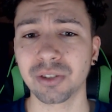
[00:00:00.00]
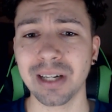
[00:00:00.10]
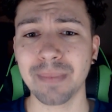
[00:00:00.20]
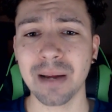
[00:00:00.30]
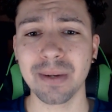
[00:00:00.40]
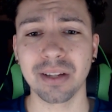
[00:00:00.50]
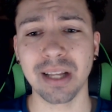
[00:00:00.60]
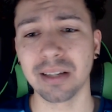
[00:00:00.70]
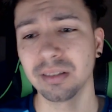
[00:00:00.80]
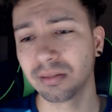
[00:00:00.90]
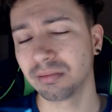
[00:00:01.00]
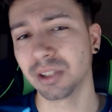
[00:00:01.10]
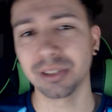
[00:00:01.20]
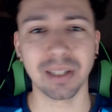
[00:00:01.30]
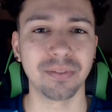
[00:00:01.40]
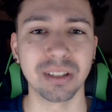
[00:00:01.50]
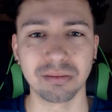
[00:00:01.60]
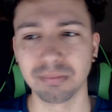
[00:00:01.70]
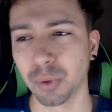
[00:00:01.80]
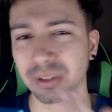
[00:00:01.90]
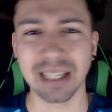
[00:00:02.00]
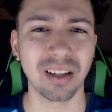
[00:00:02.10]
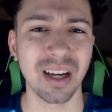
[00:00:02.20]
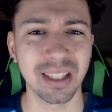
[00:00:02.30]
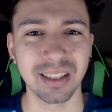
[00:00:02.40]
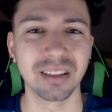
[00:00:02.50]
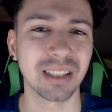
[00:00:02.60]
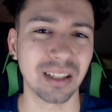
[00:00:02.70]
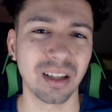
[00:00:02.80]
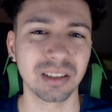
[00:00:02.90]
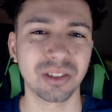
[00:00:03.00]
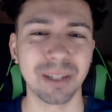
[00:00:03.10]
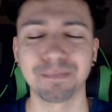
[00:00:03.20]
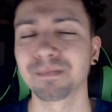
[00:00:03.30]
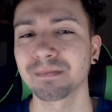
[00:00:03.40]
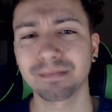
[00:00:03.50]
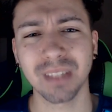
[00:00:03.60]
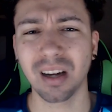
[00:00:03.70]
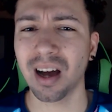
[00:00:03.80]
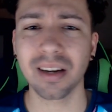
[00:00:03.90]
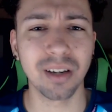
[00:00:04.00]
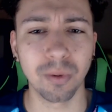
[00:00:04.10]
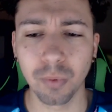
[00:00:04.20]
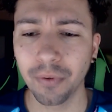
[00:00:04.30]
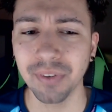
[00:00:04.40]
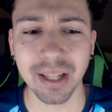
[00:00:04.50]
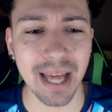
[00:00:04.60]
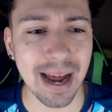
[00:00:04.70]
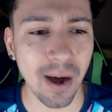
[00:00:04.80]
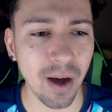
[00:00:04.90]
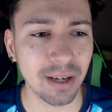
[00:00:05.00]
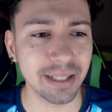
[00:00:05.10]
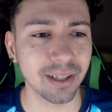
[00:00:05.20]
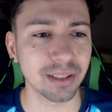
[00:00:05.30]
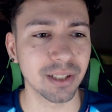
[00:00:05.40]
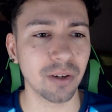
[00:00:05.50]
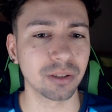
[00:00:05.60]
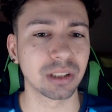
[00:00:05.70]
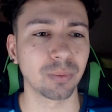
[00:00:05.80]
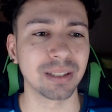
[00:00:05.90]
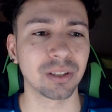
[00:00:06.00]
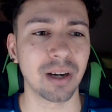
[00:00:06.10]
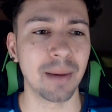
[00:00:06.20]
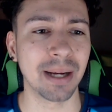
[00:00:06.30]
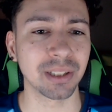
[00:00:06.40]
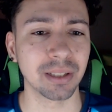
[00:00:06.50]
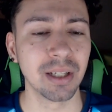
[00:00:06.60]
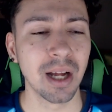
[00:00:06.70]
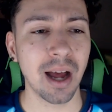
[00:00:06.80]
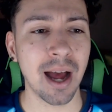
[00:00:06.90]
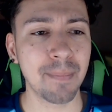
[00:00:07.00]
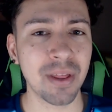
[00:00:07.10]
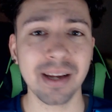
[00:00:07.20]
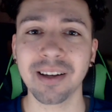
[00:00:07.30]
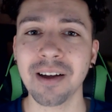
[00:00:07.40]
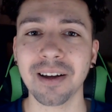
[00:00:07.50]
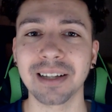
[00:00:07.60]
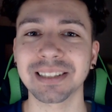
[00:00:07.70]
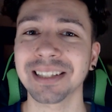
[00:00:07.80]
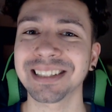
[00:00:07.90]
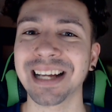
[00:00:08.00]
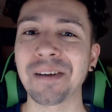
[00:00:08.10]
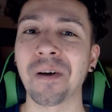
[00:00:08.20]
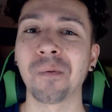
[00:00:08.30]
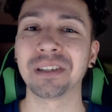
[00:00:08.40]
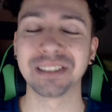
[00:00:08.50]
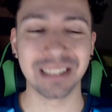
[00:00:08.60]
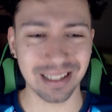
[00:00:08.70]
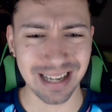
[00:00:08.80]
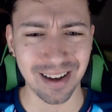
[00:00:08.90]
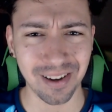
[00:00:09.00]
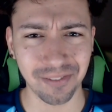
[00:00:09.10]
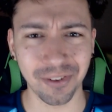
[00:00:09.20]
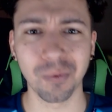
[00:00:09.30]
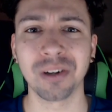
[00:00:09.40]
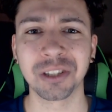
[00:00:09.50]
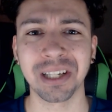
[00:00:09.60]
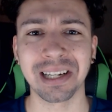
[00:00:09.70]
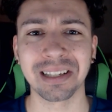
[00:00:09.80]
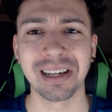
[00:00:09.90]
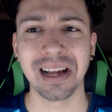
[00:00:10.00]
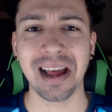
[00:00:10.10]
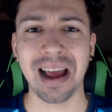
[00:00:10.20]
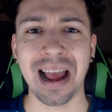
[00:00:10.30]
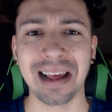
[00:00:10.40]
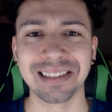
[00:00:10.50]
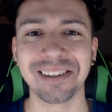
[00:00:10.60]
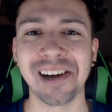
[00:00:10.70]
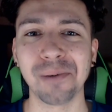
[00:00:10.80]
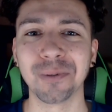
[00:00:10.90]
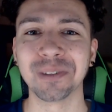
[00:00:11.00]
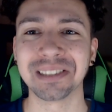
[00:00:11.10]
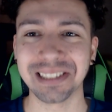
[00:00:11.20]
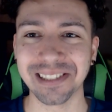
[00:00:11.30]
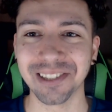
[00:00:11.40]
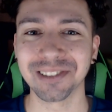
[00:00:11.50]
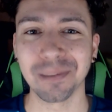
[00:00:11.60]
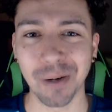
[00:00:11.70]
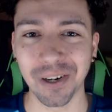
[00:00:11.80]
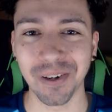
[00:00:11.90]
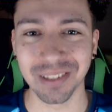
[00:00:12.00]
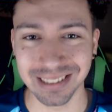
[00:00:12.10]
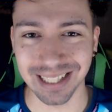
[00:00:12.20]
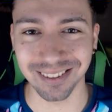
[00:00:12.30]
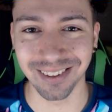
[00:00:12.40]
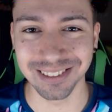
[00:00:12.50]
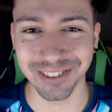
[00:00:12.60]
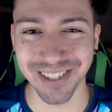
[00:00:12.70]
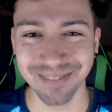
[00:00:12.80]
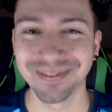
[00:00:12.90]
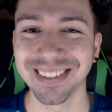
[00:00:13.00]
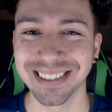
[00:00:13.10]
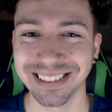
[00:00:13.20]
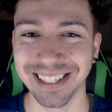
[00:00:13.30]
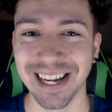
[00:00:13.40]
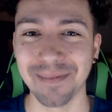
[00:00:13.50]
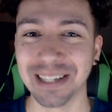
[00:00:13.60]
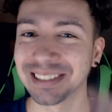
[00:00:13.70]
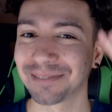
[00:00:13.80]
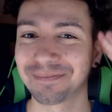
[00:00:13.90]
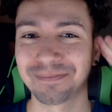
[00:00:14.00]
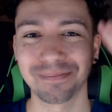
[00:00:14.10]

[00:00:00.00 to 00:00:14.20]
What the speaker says: stream maybe, and then do something more deadline-y in the deadline stream. I don't know. We'll figure that out. I'll let you guys know on Twitter, I imagine. But there you go, guys. Thanks again once again for watching, and I will see you tomorrow on the deadline stream. See you later, mates.